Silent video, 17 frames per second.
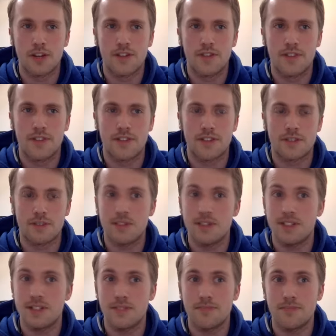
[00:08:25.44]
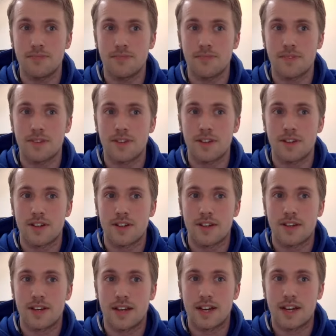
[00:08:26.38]
flexibility.
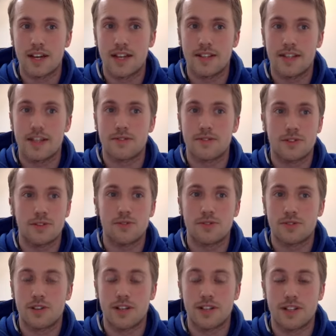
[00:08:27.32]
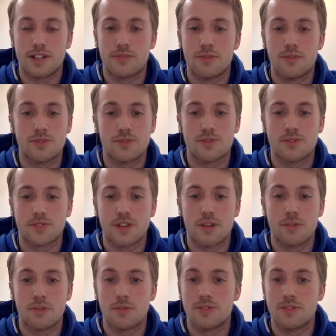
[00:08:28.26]
And those are like the most
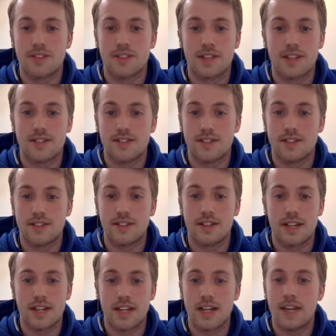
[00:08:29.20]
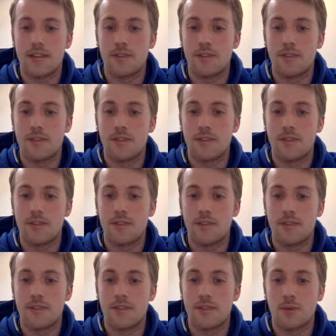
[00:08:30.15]
common ones that I see
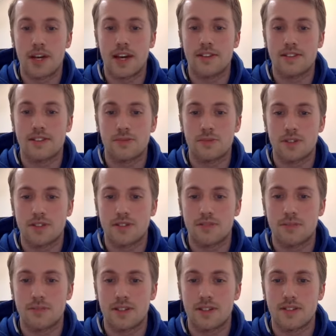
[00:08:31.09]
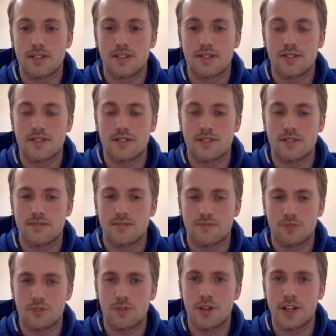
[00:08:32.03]
everyone has, which makes
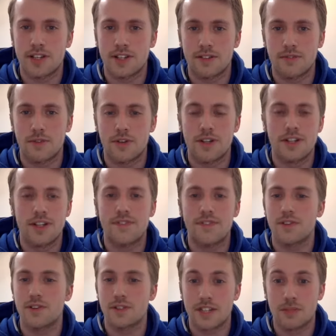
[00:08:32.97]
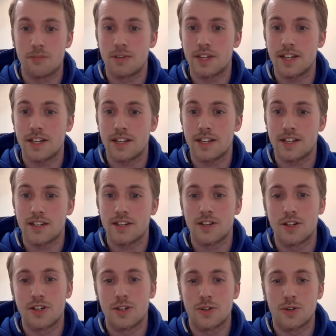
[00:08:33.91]
training very difficult in the beginning,
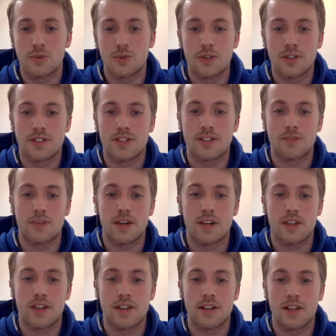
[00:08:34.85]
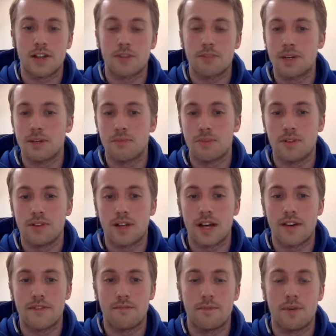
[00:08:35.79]
which is why I think a lot of people
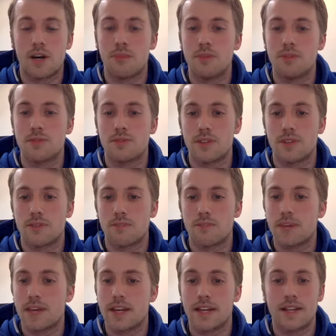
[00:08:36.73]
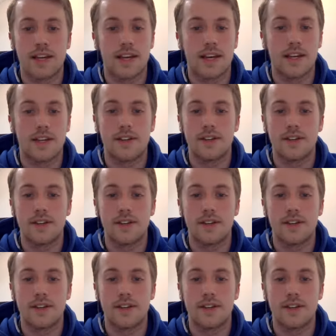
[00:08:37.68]
have problems with pain and